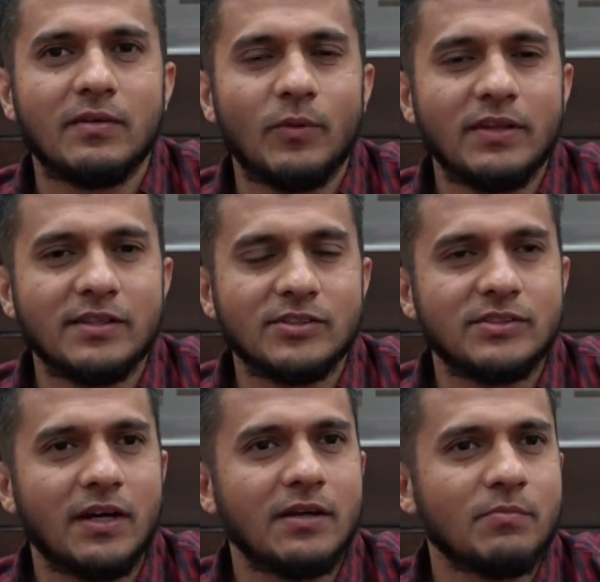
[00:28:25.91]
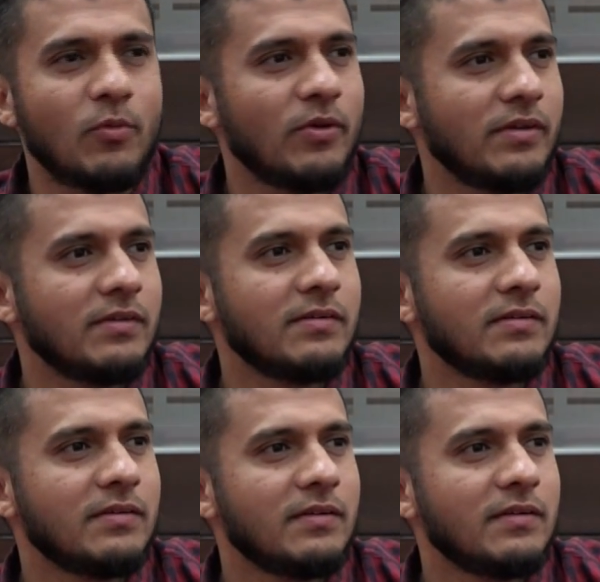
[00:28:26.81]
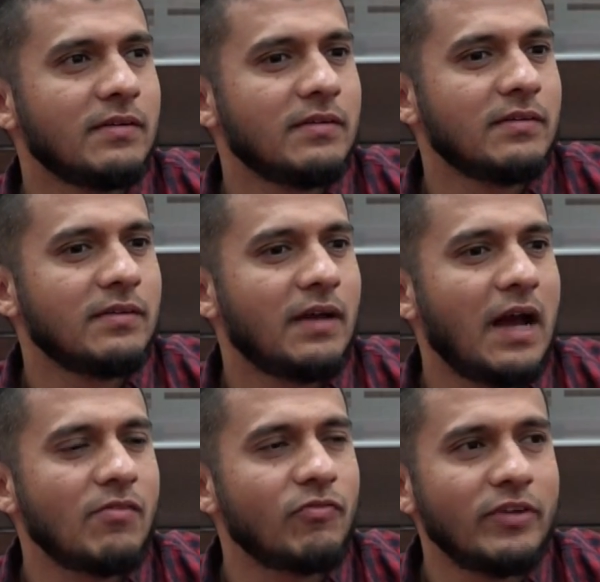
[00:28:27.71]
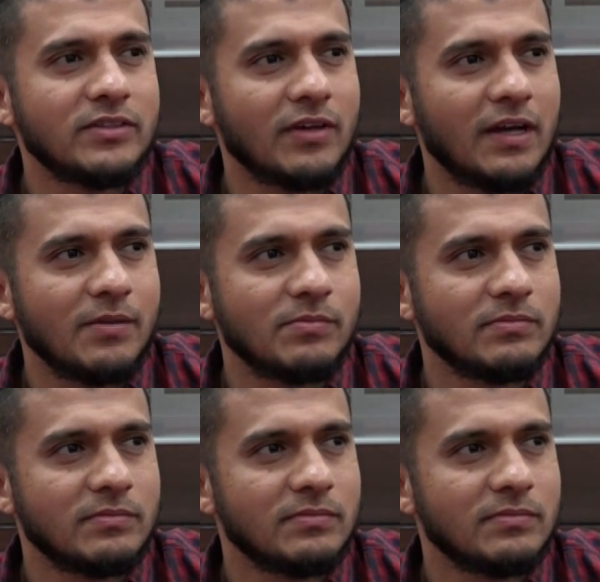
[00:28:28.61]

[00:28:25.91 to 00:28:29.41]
Will this young boy have free time